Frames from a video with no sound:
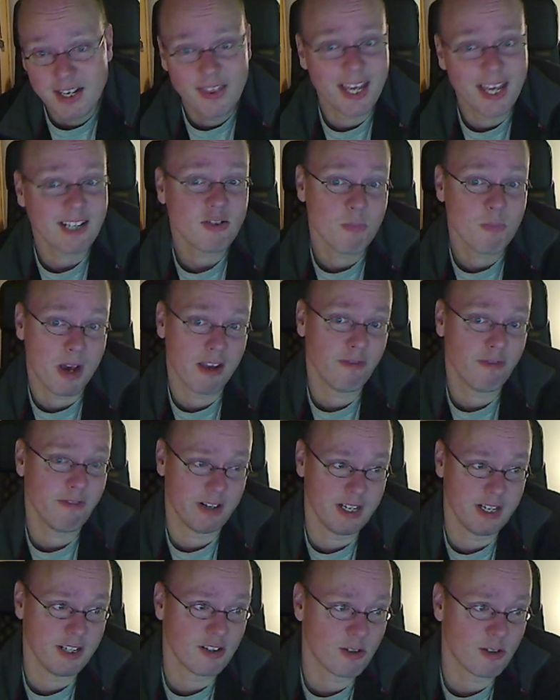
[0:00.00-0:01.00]
that's my
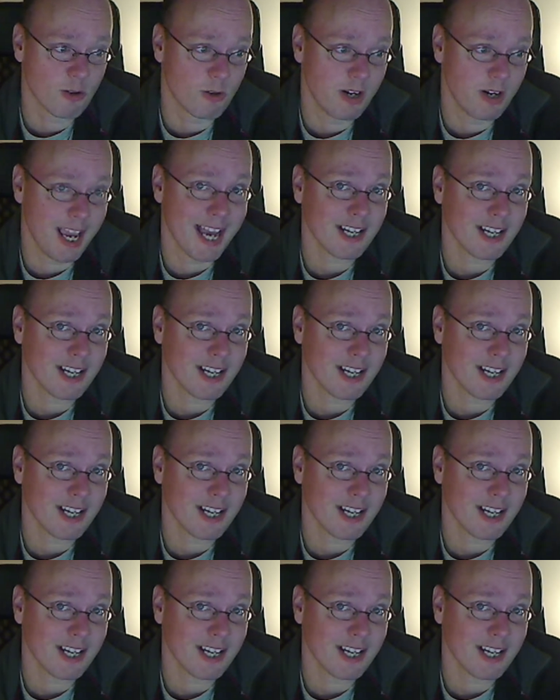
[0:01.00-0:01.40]
funny story.